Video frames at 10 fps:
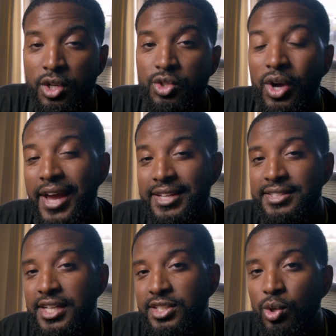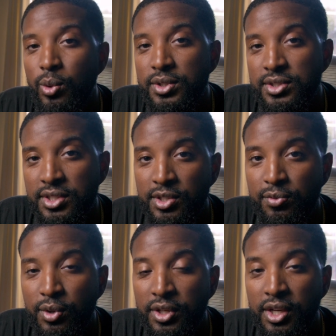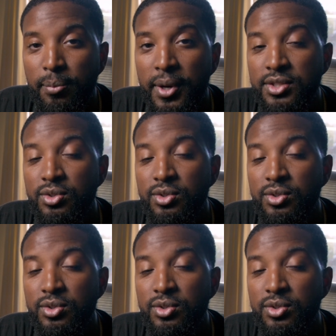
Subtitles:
So I decided to go with the 64 gigabytes,